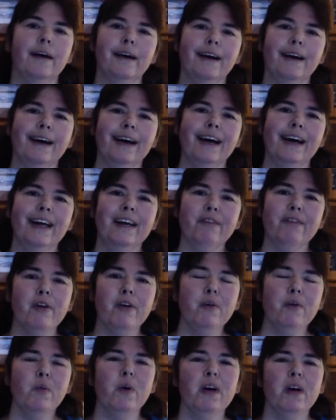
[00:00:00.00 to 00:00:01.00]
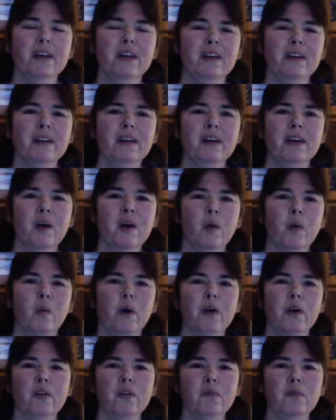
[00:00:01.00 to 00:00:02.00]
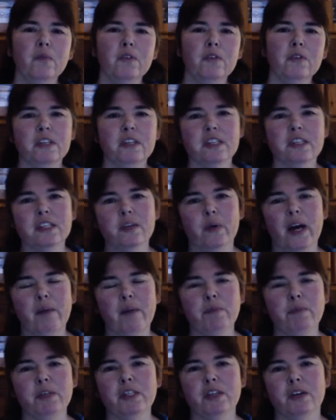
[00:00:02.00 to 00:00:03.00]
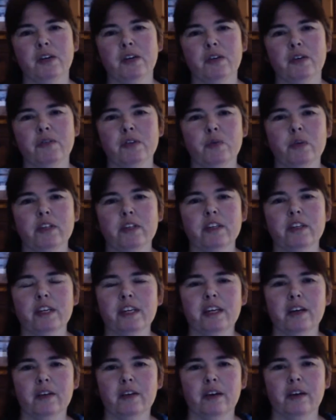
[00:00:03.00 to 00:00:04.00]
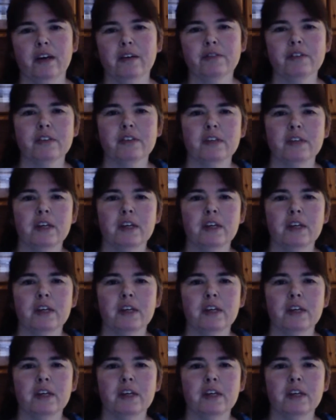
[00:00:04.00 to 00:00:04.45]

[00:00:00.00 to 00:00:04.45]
Hi everyone, welcome to this new episode of Sweet Kitty Crafts.